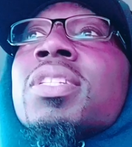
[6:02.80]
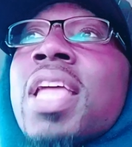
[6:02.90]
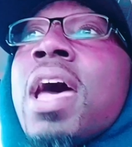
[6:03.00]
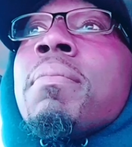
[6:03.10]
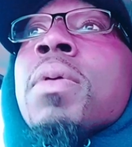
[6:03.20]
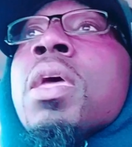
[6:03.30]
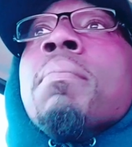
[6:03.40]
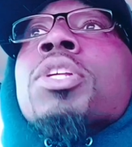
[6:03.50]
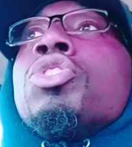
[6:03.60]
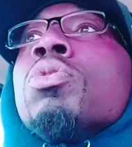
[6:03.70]
step,
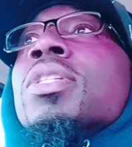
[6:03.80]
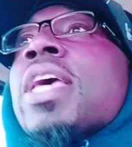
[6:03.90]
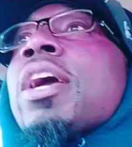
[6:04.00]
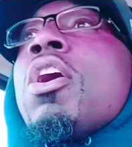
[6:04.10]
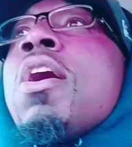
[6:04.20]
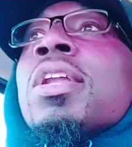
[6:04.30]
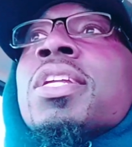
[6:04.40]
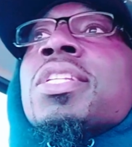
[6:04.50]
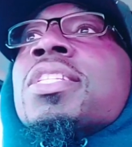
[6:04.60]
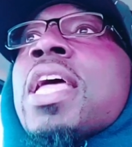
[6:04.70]
but you will take all of
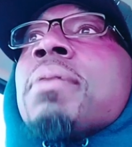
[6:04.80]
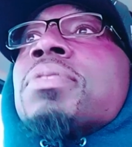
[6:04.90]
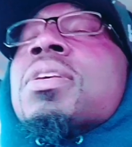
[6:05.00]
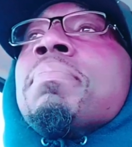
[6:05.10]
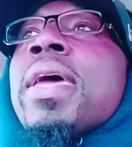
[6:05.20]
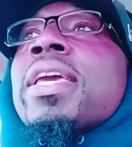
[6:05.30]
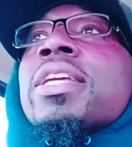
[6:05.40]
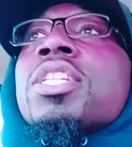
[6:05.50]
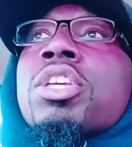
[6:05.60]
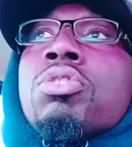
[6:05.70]
the steps to make
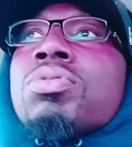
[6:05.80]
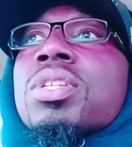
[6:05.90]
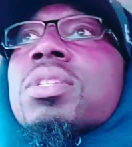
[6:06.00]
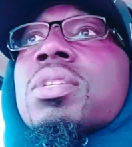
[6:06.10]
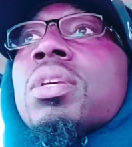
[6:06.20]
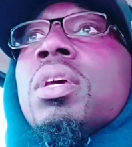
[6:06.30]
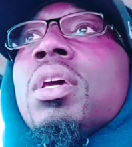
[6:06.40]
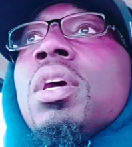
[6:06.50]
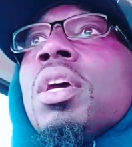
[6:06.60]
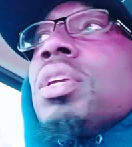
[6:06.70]
excuses.
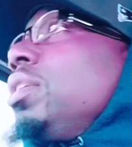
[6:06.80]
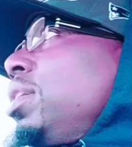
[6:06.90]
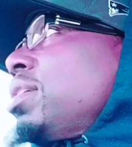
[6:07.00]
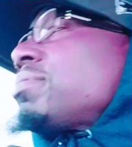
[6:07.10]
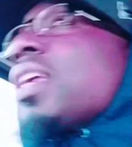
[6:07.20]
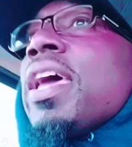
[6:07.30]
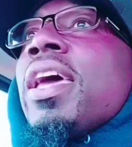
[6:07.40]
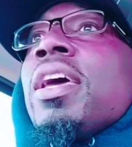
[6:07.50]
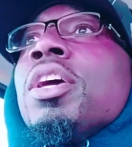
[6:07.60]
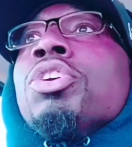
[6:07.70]
You know what I'm
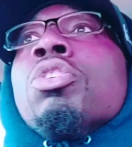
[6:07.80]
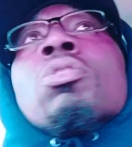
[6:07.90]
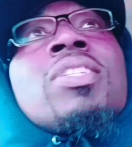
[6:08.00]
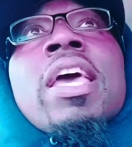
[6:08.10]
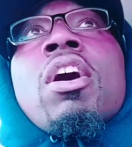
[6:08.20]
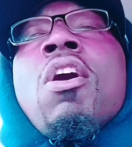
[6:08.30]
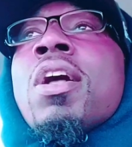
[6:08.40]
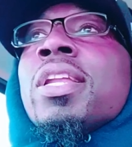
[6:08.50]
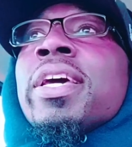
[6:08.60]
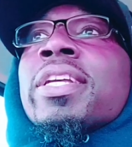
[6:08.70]
saying? You're gonna take
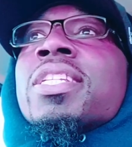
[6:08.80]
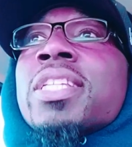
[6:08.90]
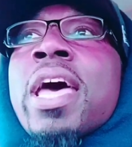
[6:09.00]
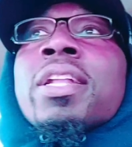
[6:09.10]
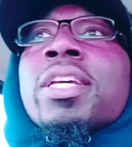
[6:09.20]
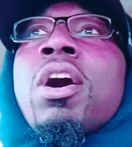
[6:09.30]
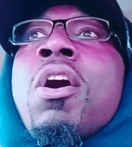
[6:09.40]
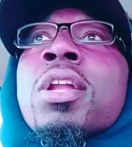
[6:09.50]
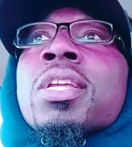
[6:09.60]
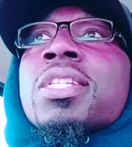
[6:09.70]
all the
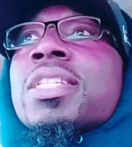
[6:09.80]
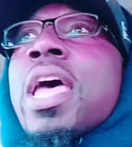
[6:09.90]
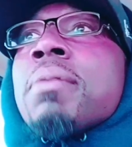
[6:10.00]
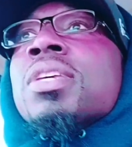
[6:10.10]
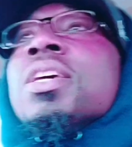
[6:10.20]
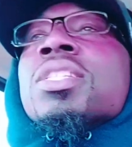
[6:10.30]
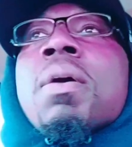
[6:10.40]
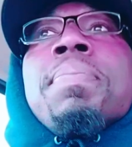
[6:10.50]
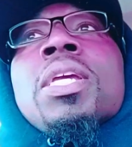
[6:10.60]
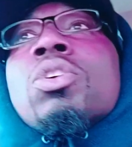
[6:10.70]
all the steps
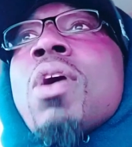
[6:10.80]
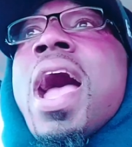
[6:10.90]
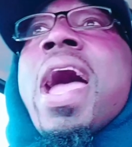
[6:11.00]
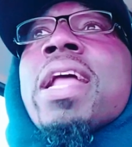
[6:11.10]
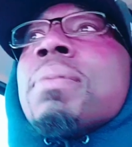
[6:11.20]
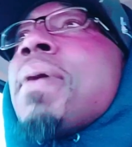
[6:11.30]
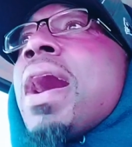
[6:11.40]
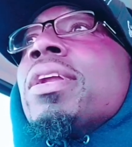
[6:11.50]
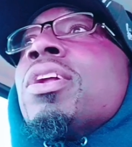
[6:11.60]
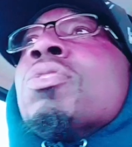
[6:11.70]
to be crying
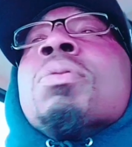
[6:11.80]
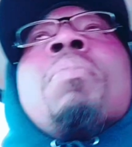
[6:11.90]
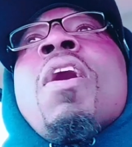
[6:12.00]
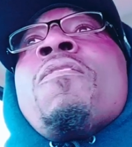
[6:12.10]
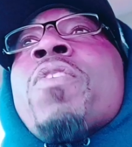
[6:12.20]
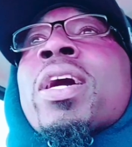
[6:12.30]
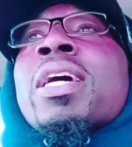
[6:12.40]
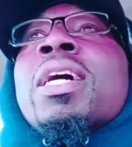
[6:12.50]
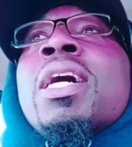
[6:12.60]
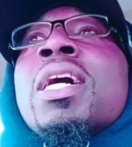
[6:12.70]
about it on the
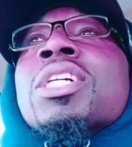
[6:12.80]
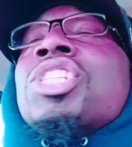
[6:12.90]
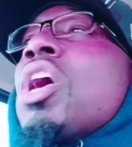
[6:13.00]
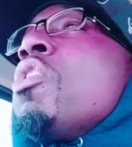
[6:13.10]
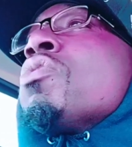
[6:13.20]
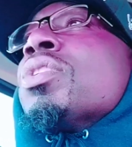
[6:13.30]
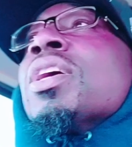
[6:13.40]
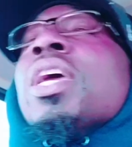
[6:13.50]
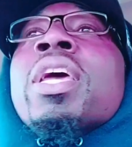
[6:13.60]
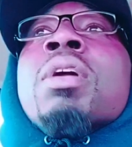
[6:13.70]
motherfucking uh, shoulder,
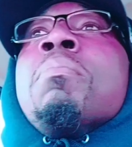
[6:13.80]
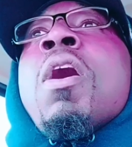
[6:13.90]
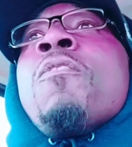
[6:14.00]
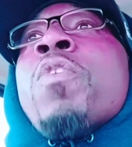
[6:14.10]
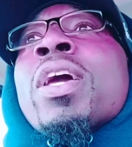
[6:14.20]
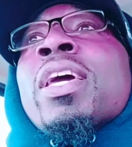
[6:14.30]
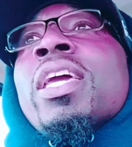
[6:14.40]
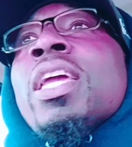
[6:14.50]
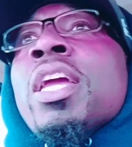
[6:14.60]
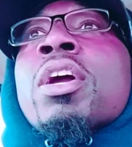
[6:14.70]
in a
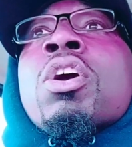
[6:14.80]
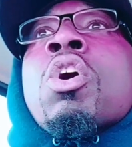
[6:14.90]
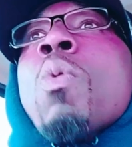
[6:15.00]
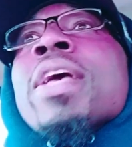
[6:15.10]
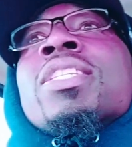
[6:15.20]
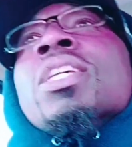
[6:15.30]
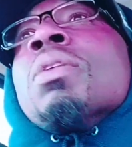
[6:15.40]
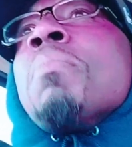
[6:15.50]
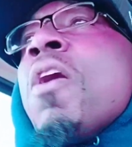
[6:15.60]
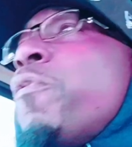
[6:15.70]
motherfucking ear, wasting
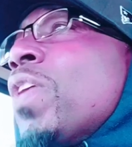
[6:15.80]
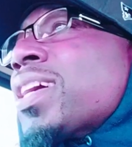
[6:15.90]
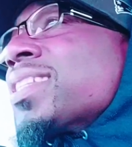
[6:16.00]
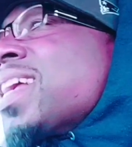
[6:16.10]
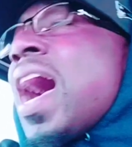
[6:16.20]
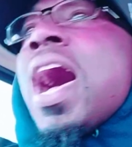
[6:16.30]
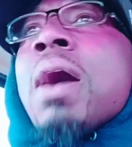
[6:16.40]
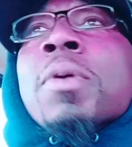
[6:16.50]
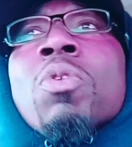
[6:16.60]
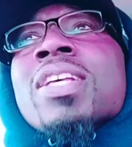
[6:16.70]
a motherfucking
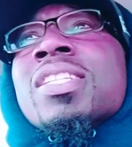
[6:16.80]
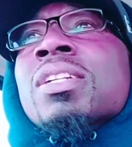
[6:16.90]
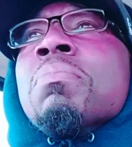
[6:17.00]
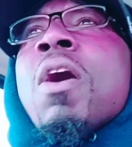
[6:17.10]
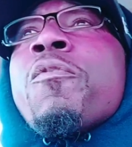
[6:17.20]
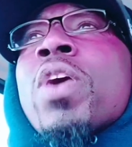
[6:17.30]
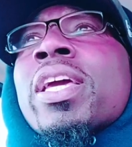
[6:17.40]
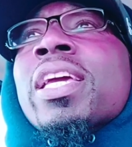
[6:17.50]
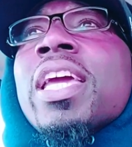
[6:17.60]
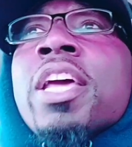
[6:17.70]
time, wasting a
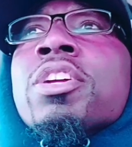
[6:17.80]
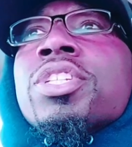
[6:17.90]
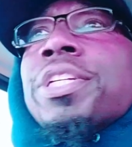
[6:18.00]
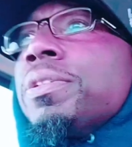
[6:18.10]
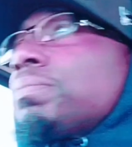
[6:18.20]
motherfucking energy.